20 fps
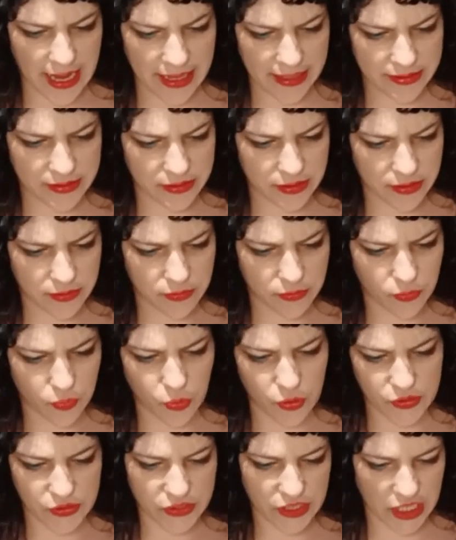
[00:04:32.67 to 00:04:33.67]
Act
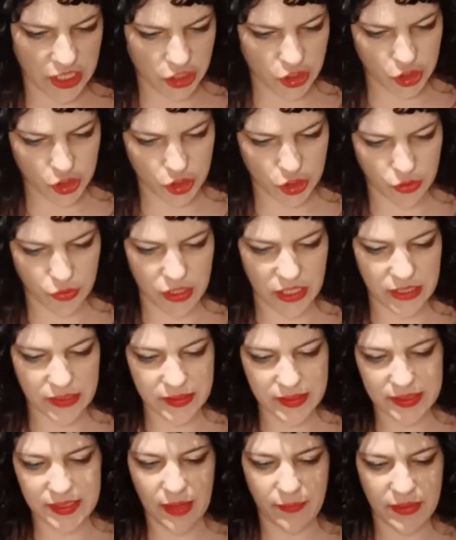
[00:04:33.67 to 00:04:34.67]
was issued in
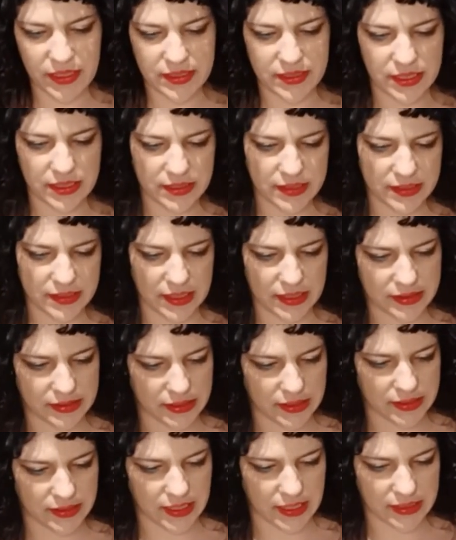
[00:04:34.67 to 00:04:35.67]

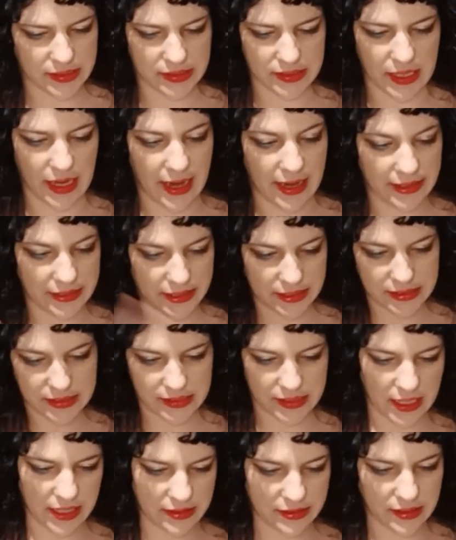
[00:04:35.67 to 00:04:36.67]
1766, and it
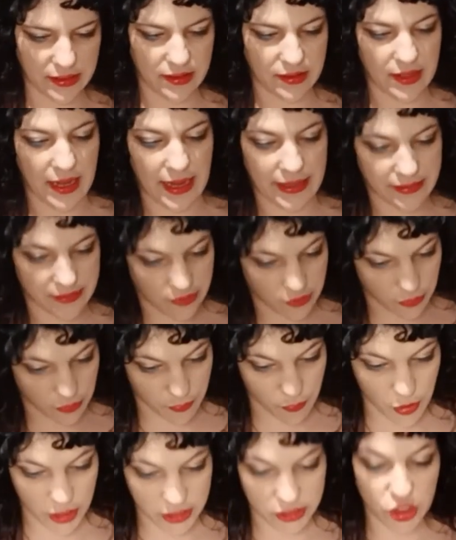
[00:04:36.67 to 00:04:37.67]
stated that the
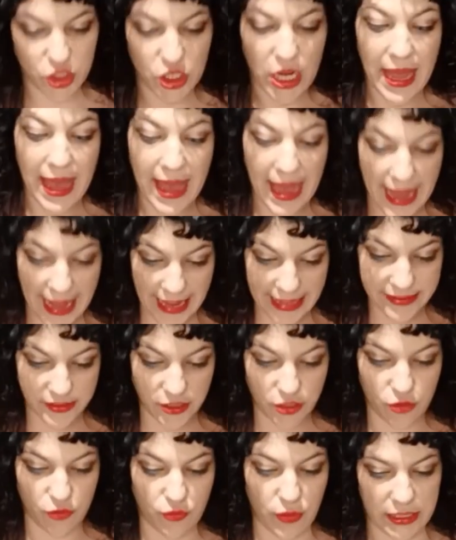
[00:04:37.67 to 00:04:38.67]
British
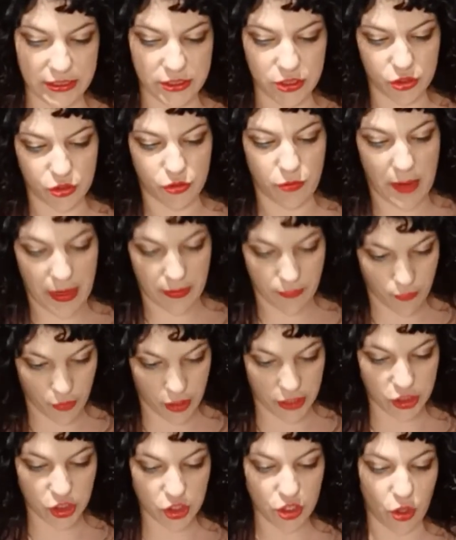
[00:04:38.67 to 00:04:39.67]
had the right to make
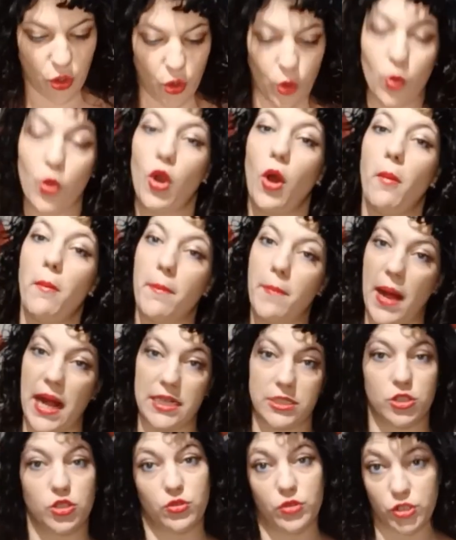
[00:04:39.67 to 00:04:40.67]
British law
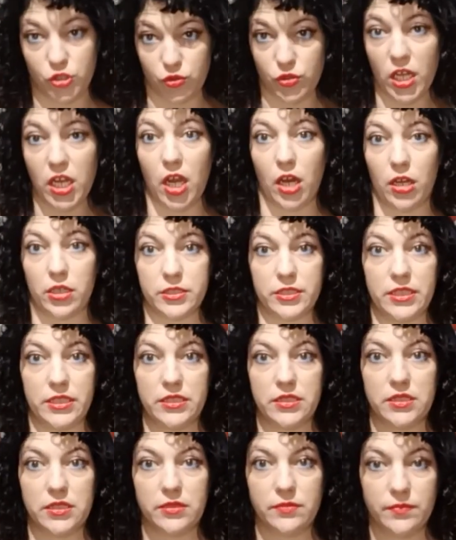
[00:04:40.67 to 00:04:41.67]
compulsory to the
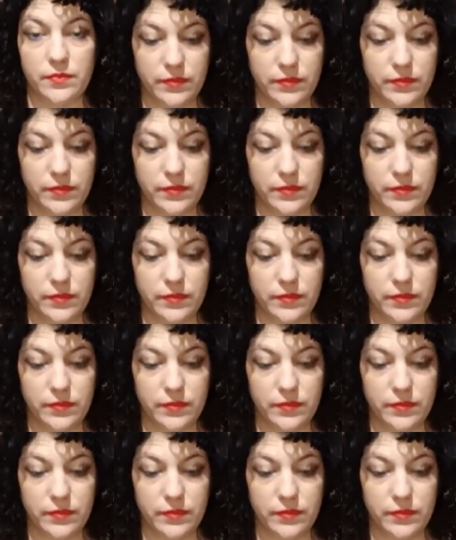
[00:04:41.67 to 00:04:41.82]
colonies.